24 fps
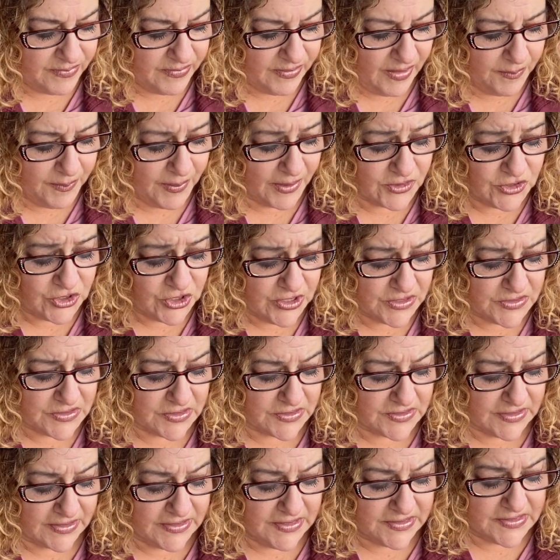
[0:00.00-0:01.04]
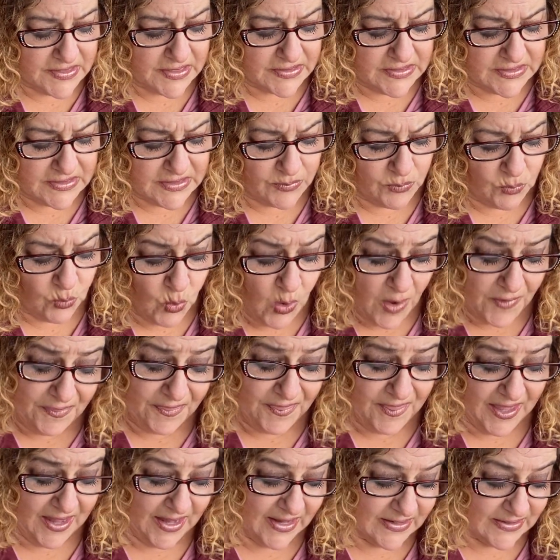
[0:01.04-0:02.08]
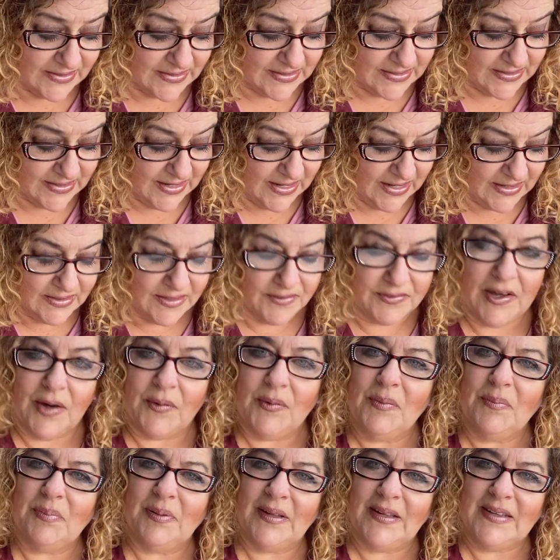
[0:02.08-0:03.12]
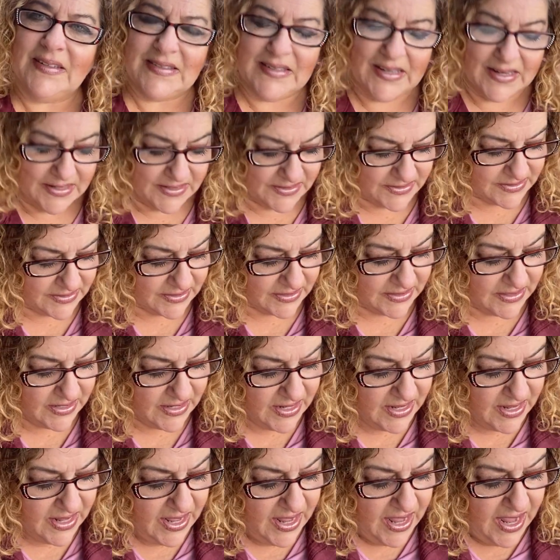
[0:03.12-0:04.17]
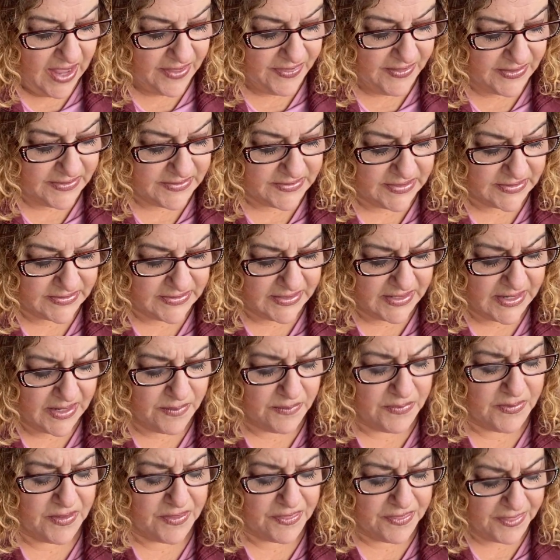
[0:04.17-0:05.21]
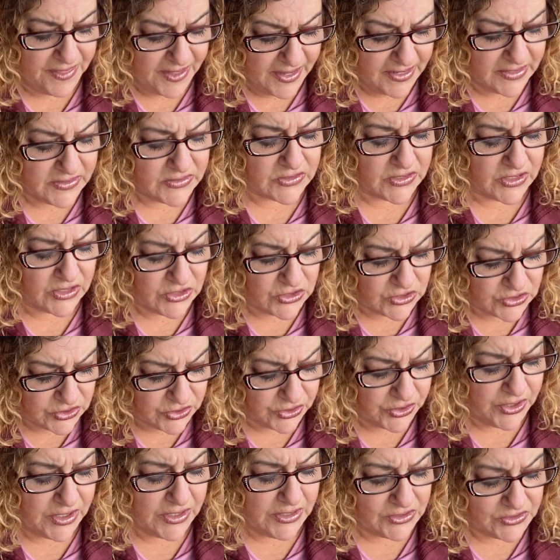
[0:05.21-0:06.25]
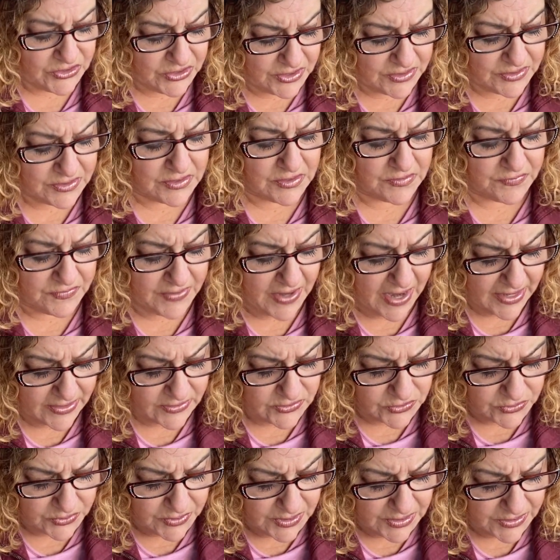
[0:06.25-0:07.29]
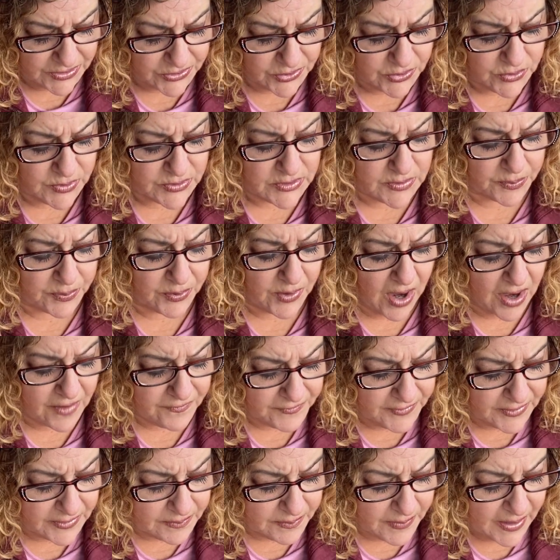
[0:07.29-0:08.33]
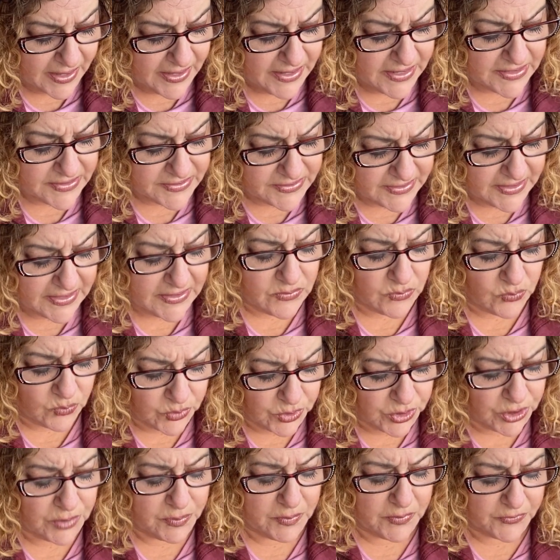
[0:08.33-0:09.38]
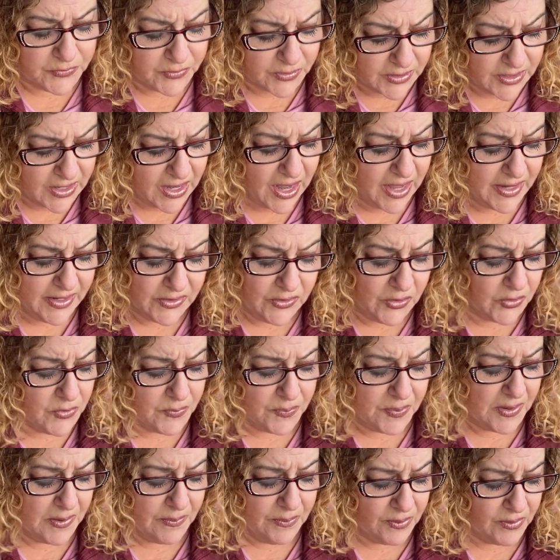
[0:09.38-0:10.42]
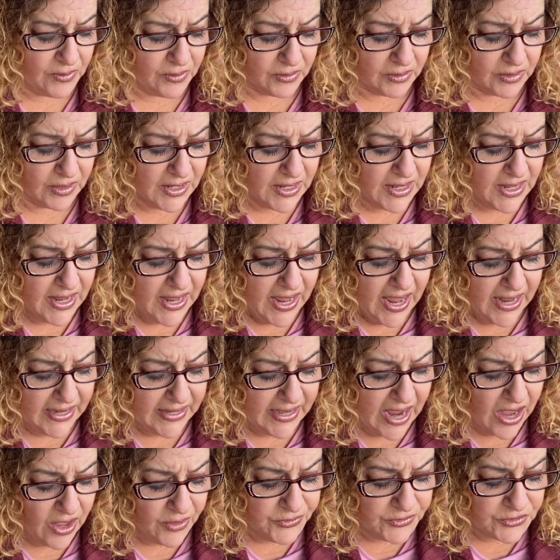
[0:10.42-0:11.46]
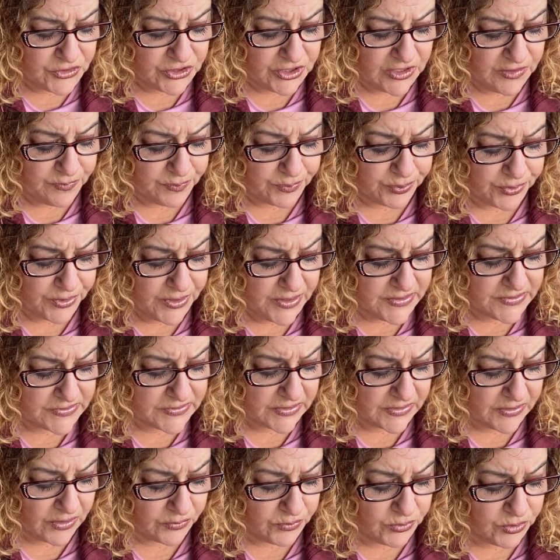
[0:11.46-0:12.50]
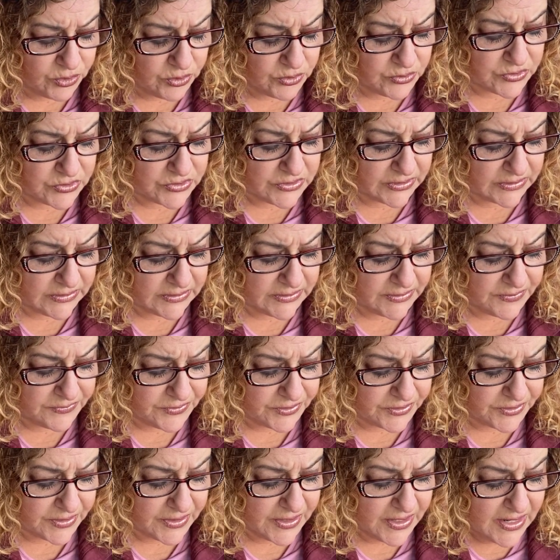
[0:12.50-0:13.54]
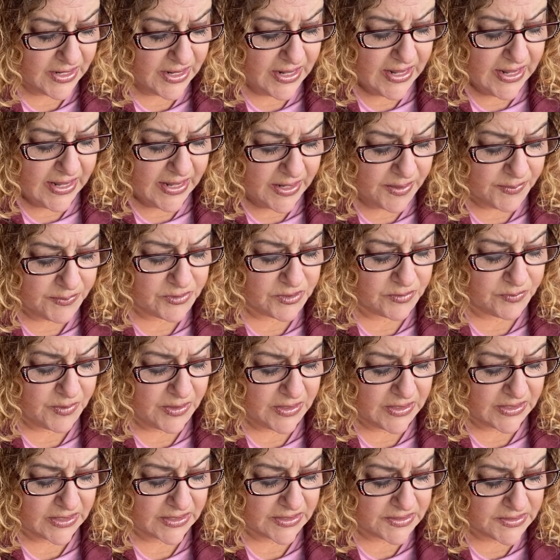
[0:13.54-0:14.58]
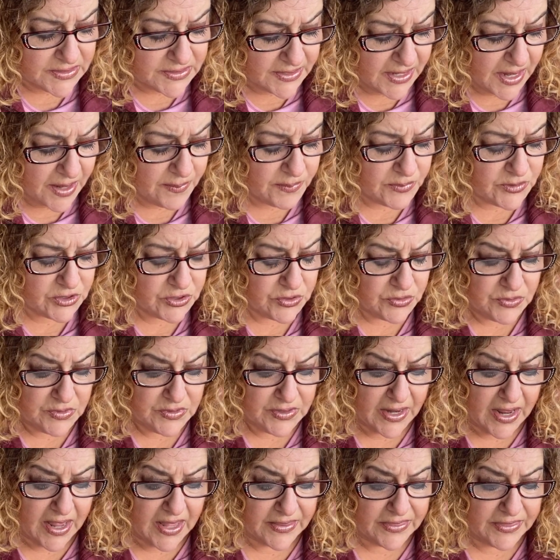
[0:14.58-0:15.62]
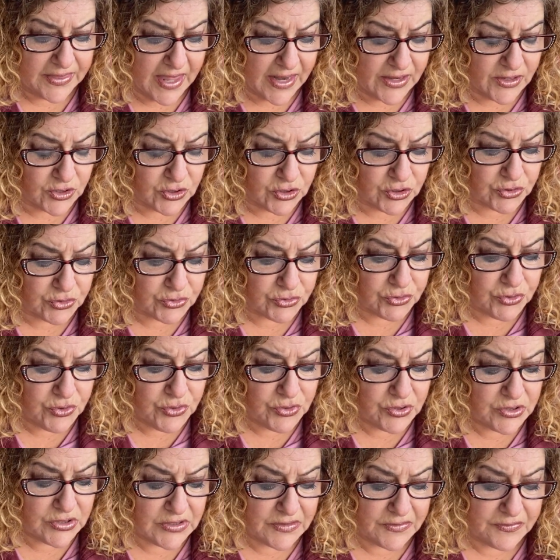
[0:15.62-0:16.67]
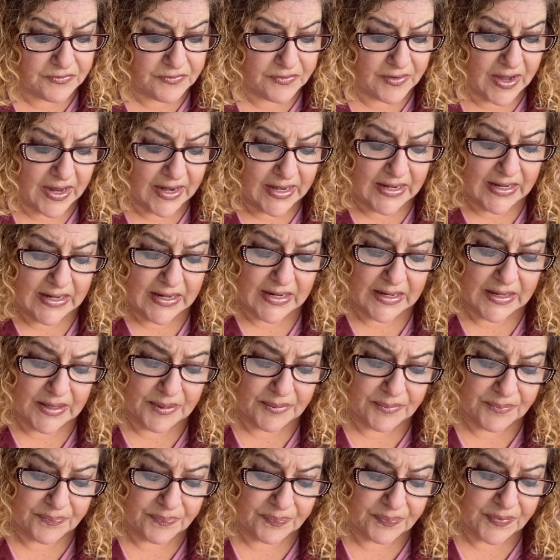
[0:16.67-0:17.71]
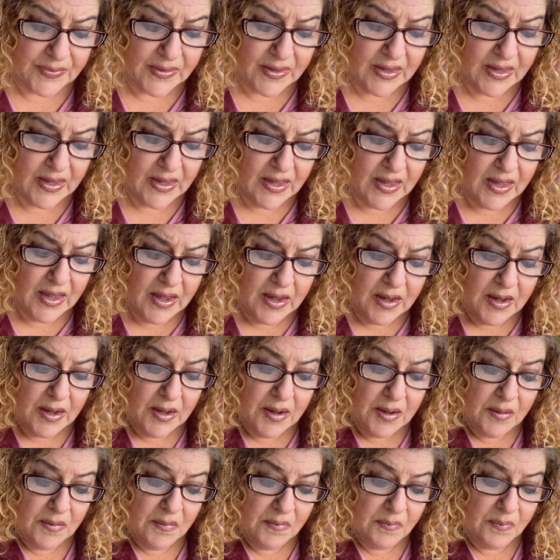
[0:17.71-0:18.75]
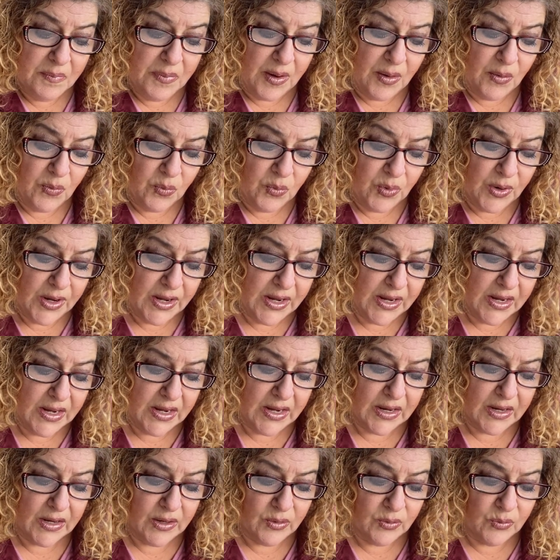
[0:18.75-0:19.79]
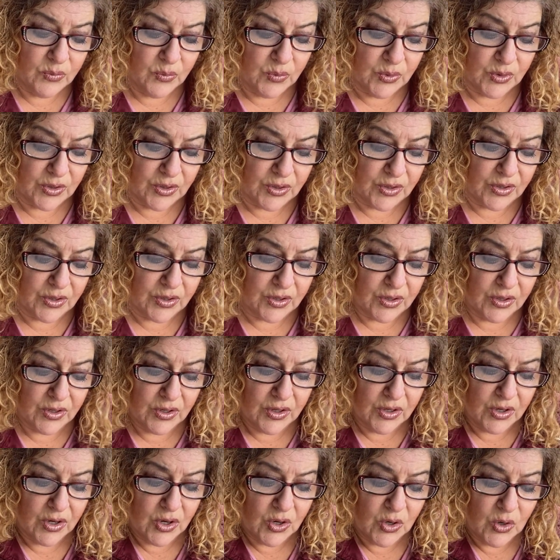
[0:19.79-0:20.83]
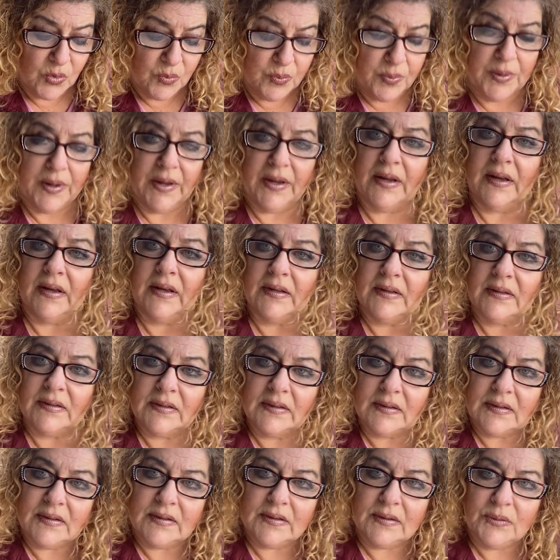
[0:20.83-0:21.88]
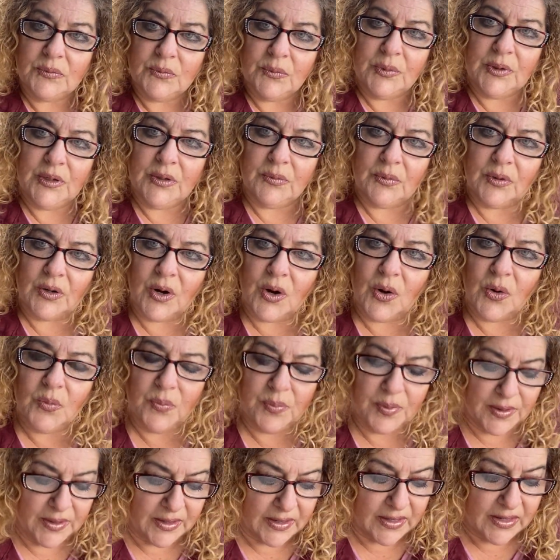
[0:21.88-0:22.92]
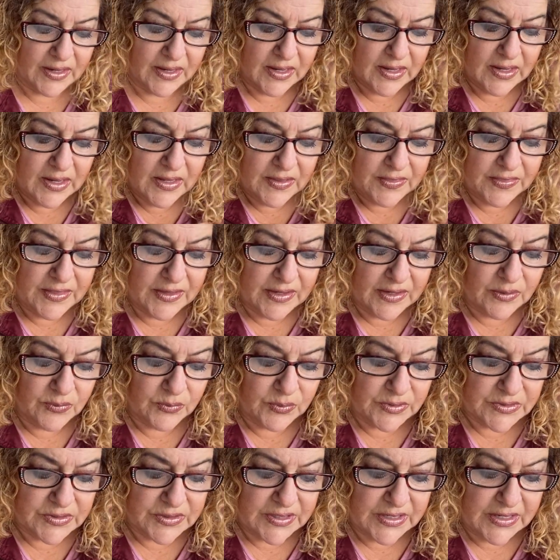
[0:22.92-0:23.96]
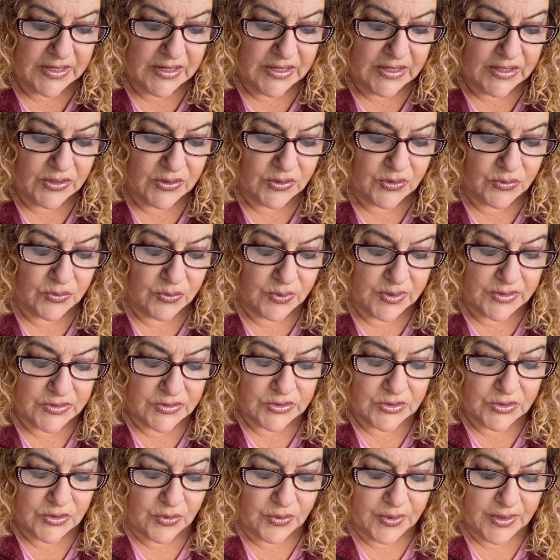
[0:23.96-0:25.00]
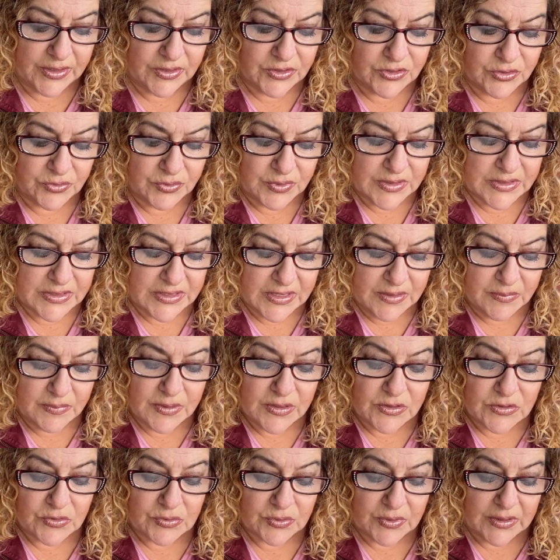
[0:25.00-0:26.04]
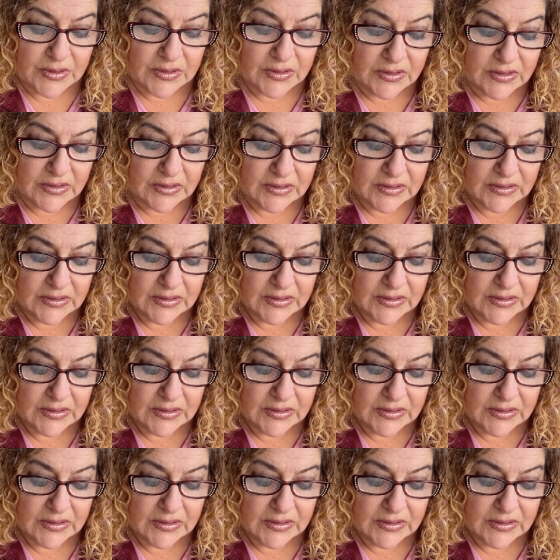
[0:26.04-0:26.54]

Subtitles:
about Jesus. And he said to them, what things? Love how he plays innocent. And they said to him, the things concerning Jesus of Nazareth, who was a prophet, mighty in deed and word before God and all the people, and how the chief priests and our rulers delivered him to be condemned to death and crucified him. But we were hoping that it was he who was going to redeem Israel.